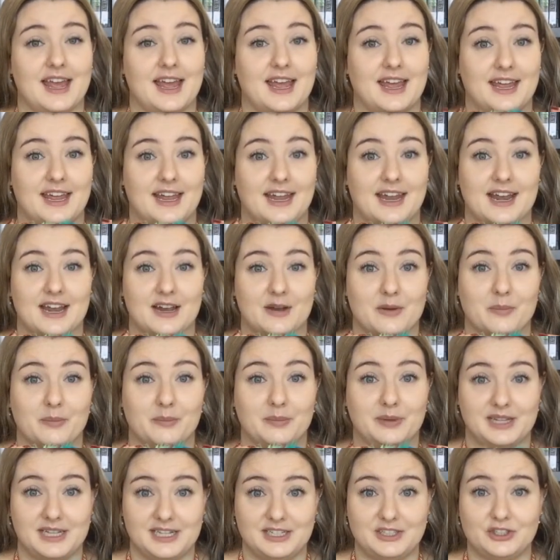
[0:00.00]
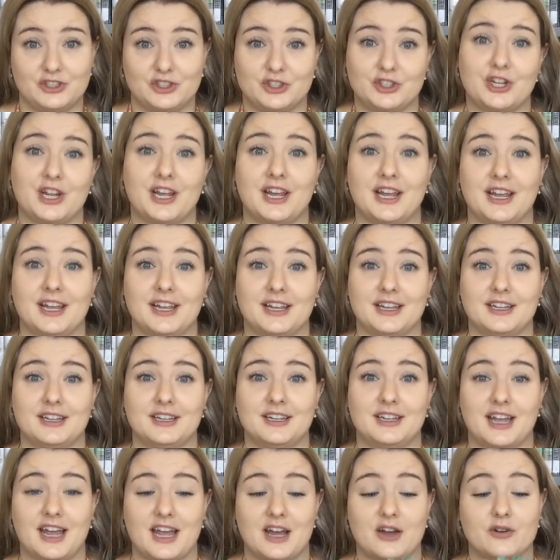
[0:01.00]
and please share
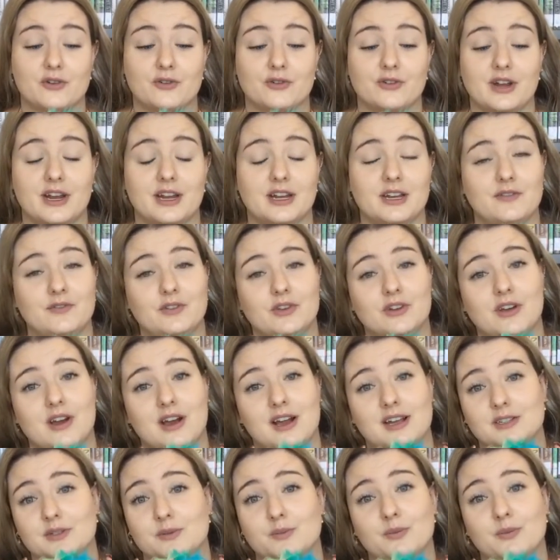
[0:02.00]
how creative you guys